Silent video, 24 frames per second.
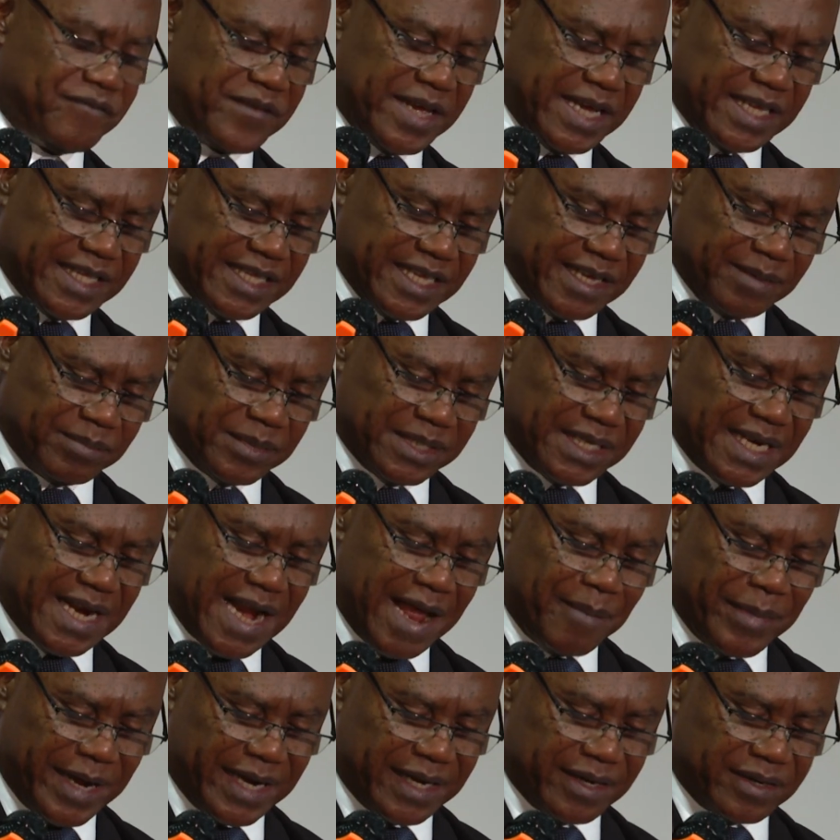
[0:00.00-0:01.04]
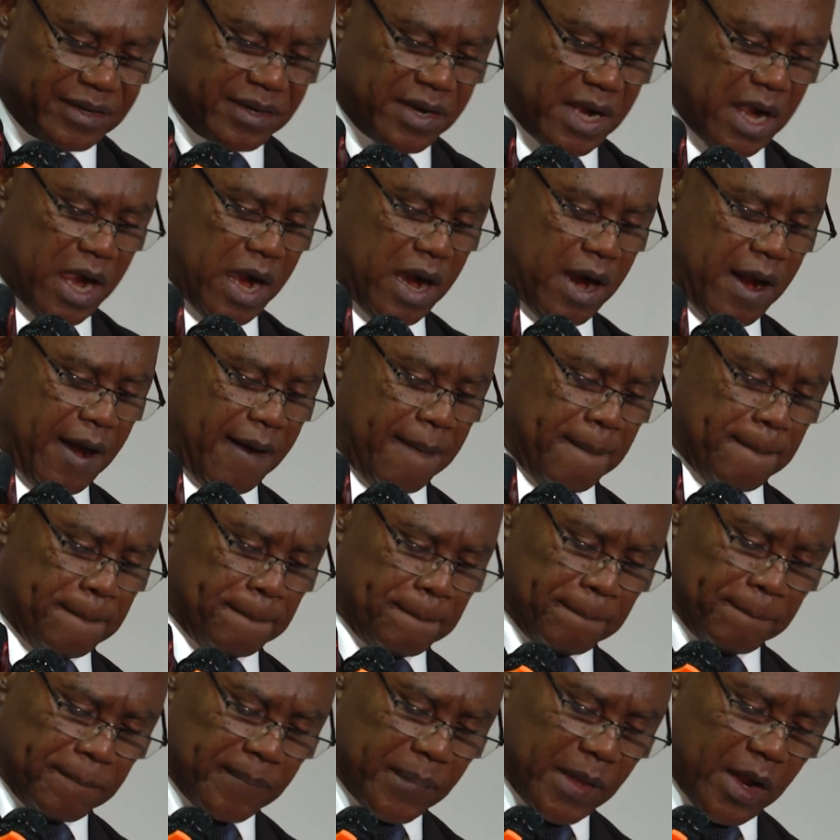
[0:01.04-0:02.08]
victims lament
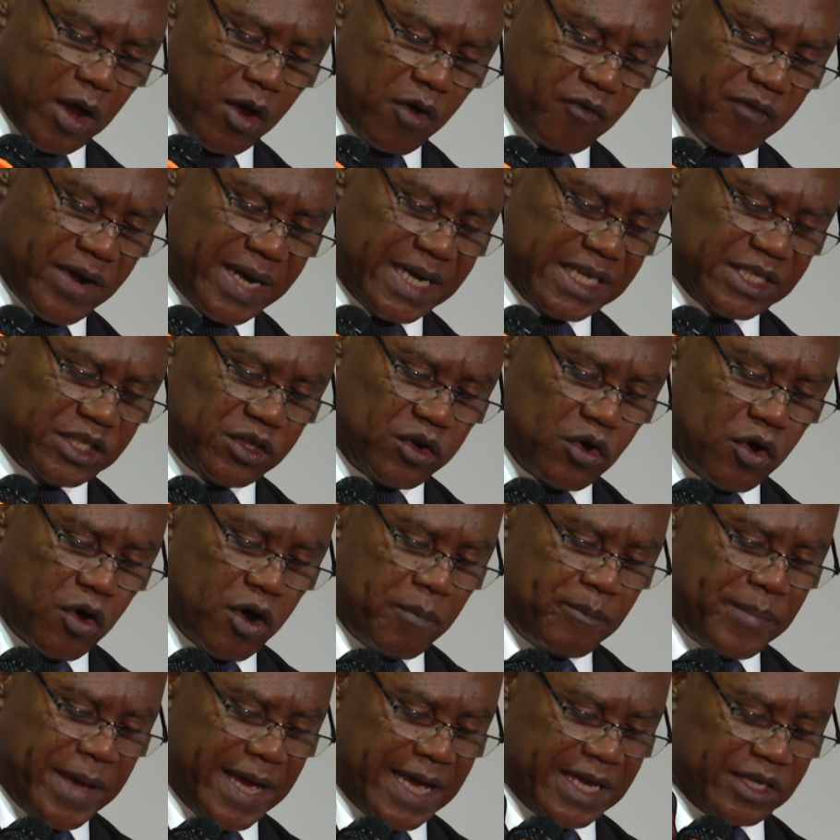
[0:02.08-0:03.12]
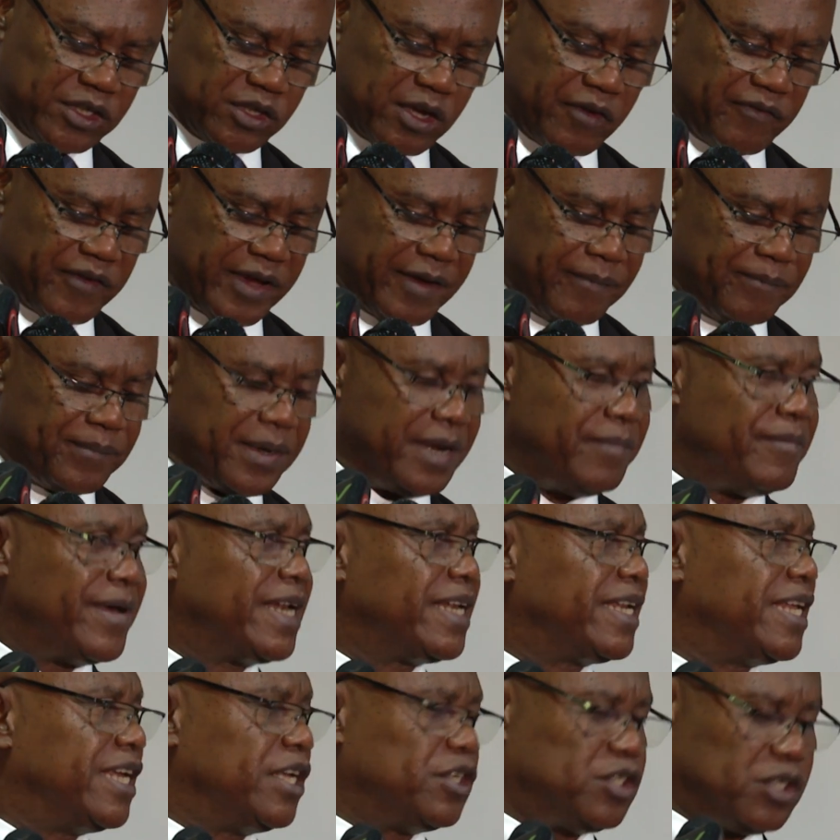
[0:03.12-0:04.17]
over the slow pace of
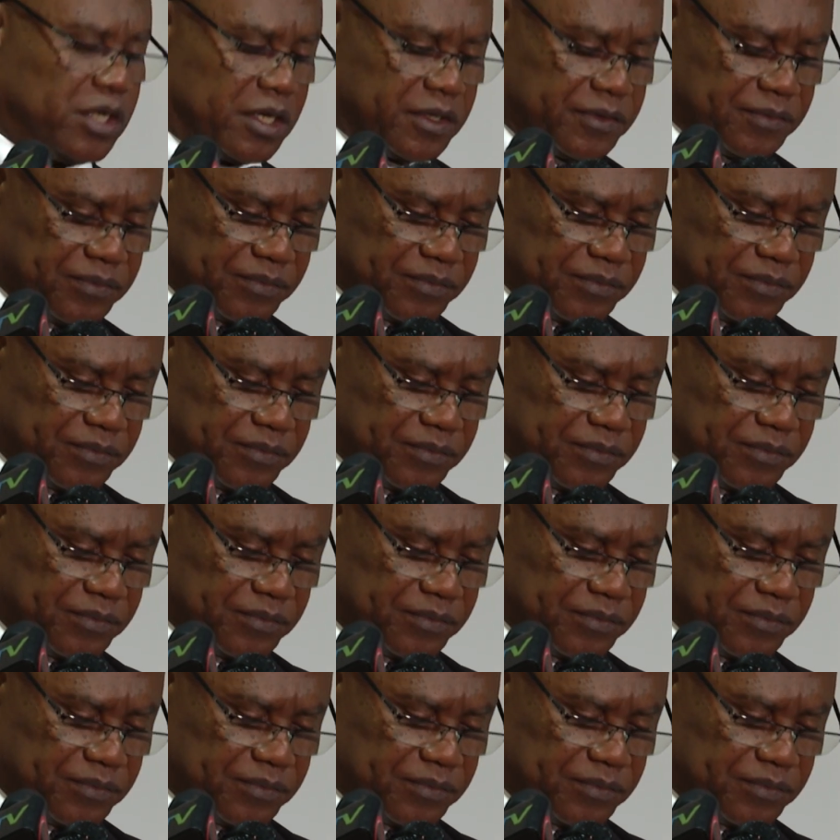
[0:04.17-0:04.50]
implementation.